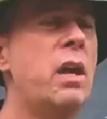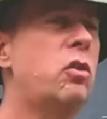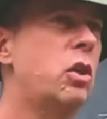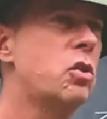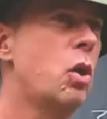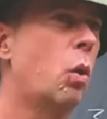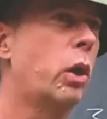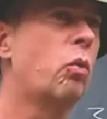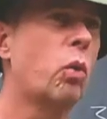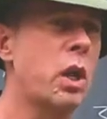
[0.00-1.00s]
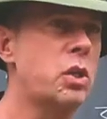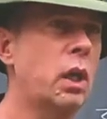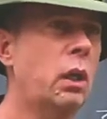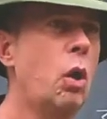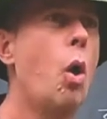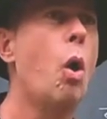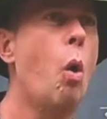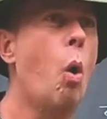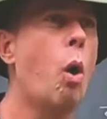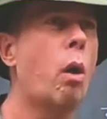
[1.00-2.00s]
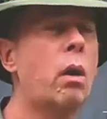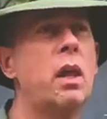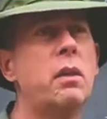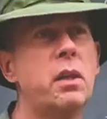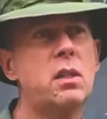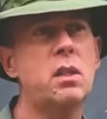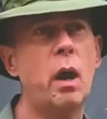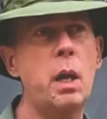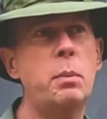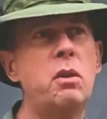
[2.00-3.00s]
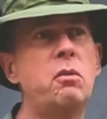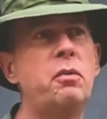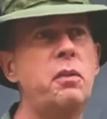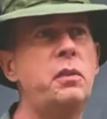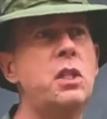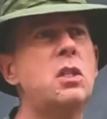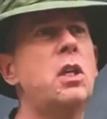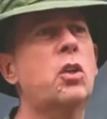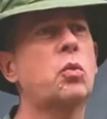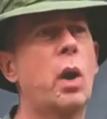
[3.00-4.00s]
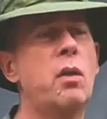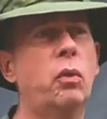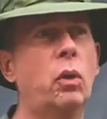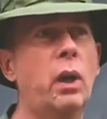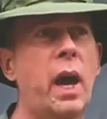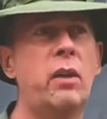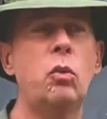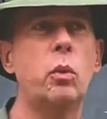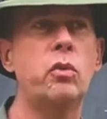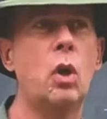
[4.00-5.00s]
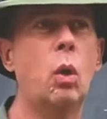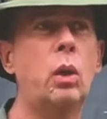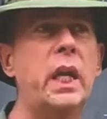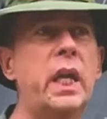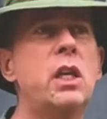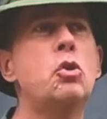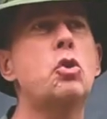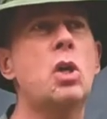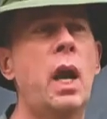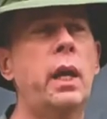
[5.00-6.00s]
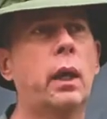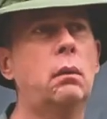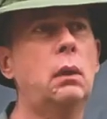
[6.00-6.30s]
as it is known in Russia, or the Type 56 rifle as it was known in China.